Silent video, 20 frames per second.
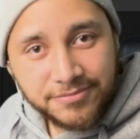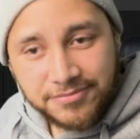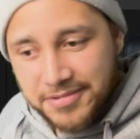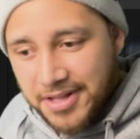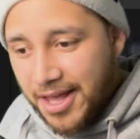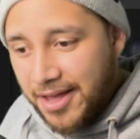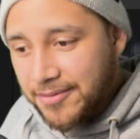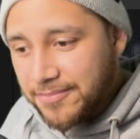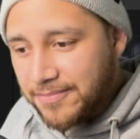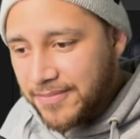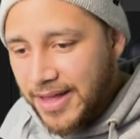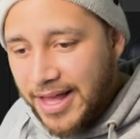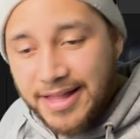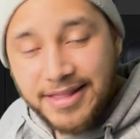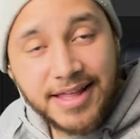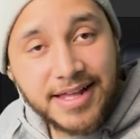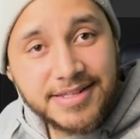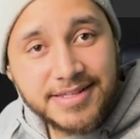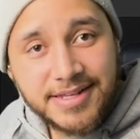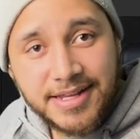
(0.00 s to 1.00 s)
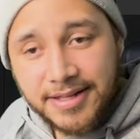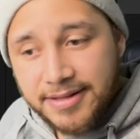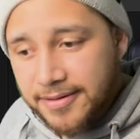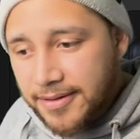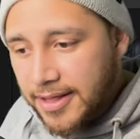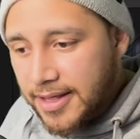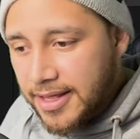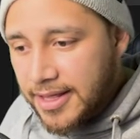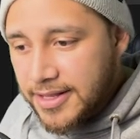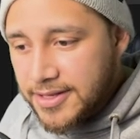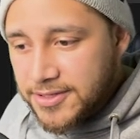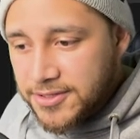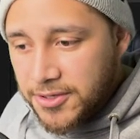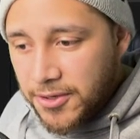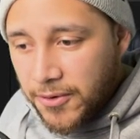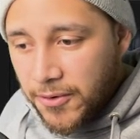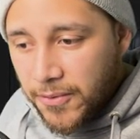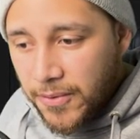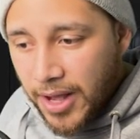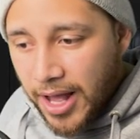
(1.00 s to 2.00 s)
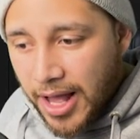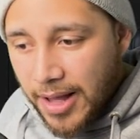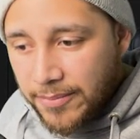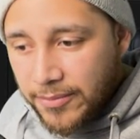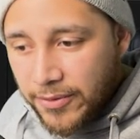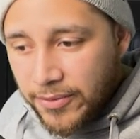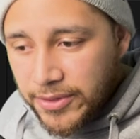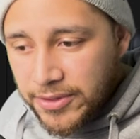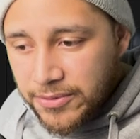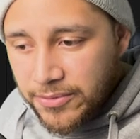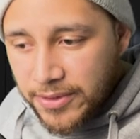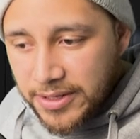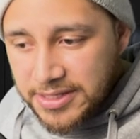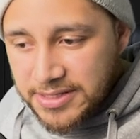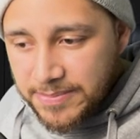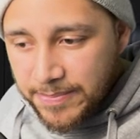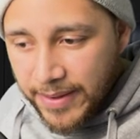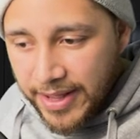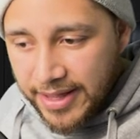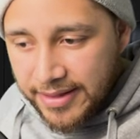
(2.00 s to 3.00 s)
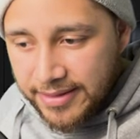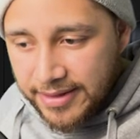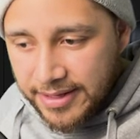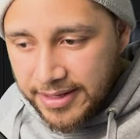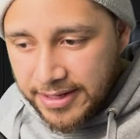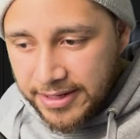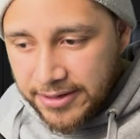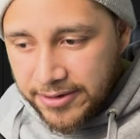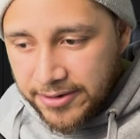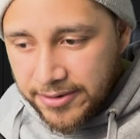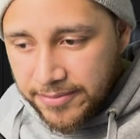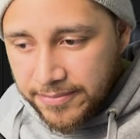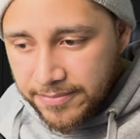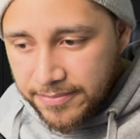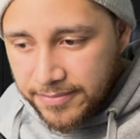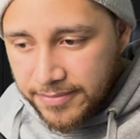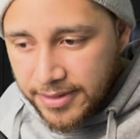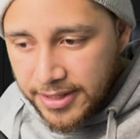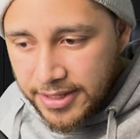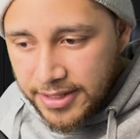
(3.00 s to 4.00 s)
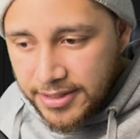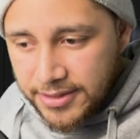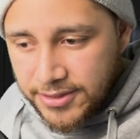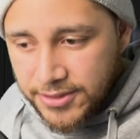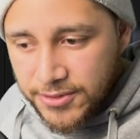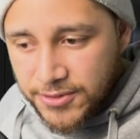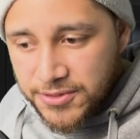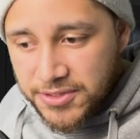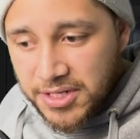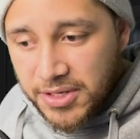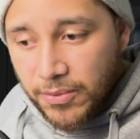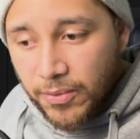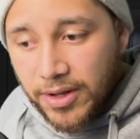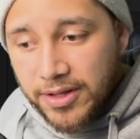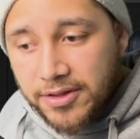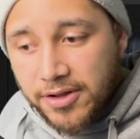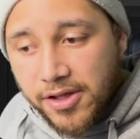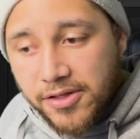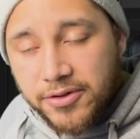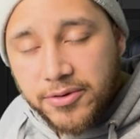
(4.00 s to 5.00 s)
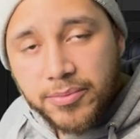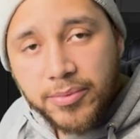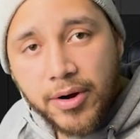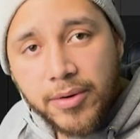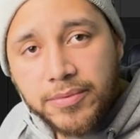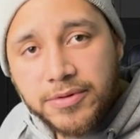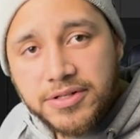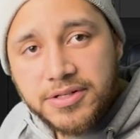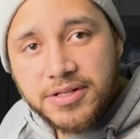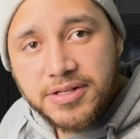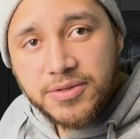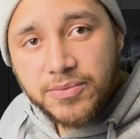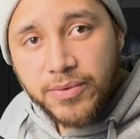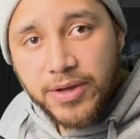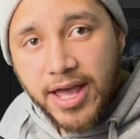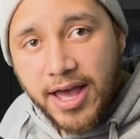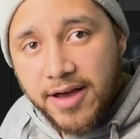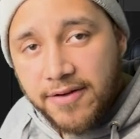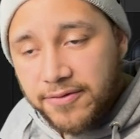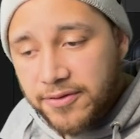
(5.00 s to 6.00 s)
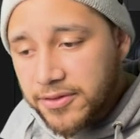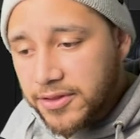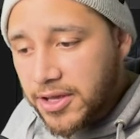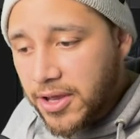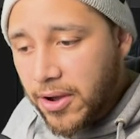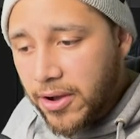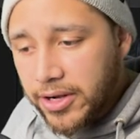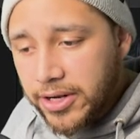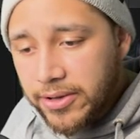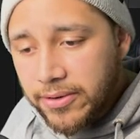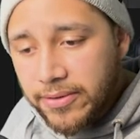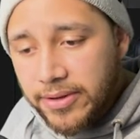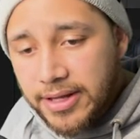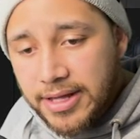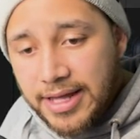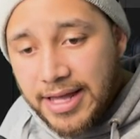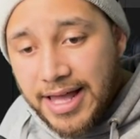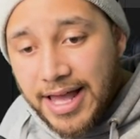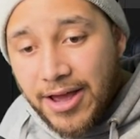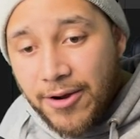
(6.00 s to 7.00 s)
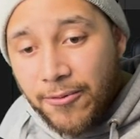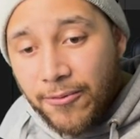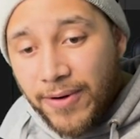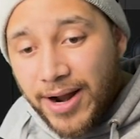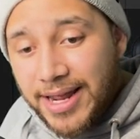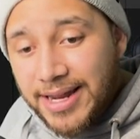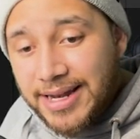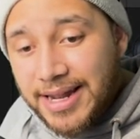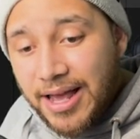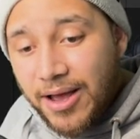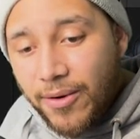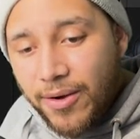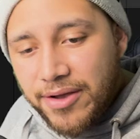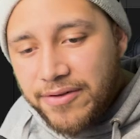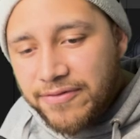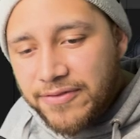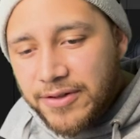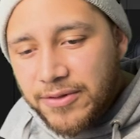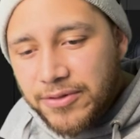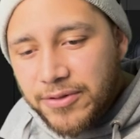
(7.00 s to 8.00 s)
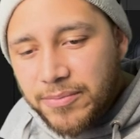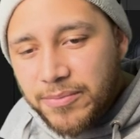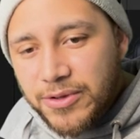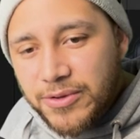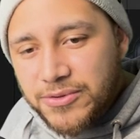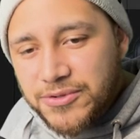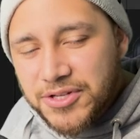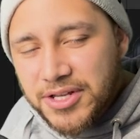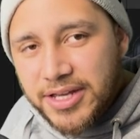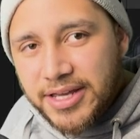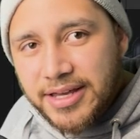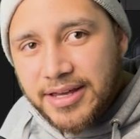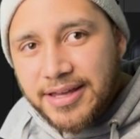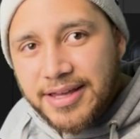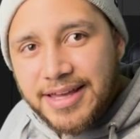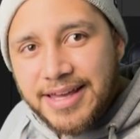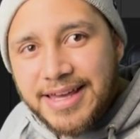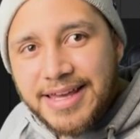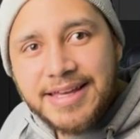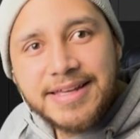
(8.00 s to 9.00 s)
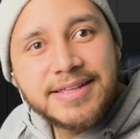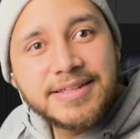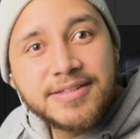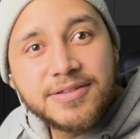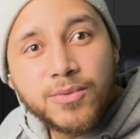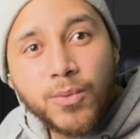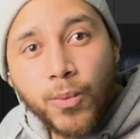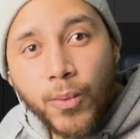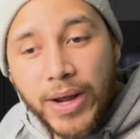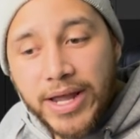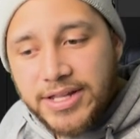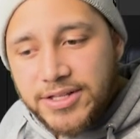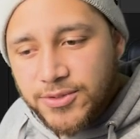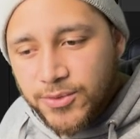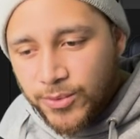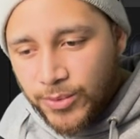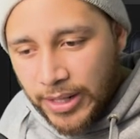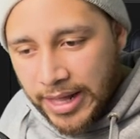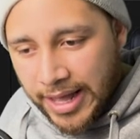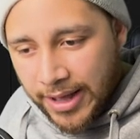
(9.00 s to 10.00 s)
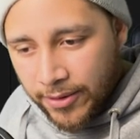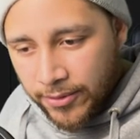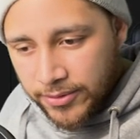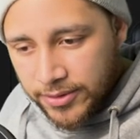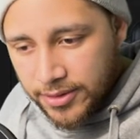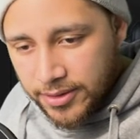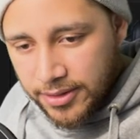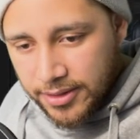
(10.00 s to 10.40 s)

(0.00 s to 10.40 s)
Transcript: Yeah, and that's it. So I'm going to expand here to see what other properties we have on the audio. Right now, I feel the music is way too loud.